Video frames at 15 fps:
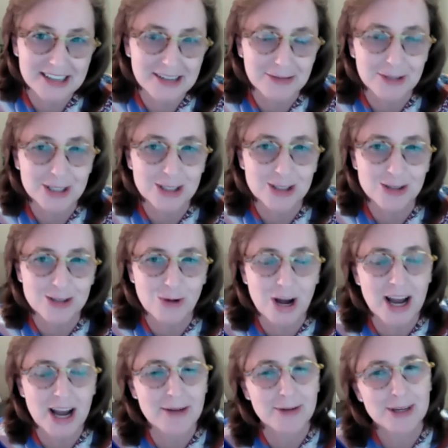which is
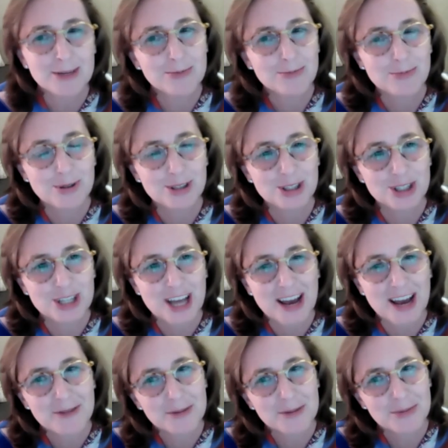why we push to
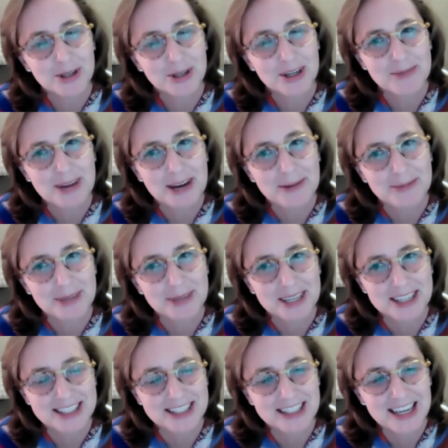have the book come out
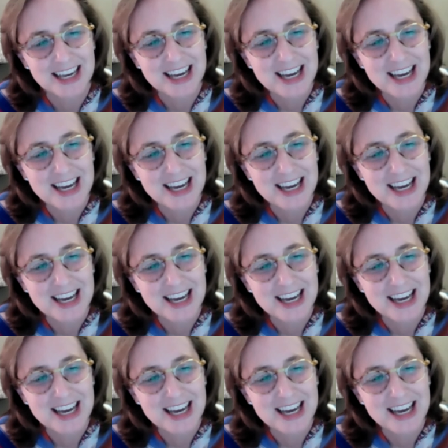because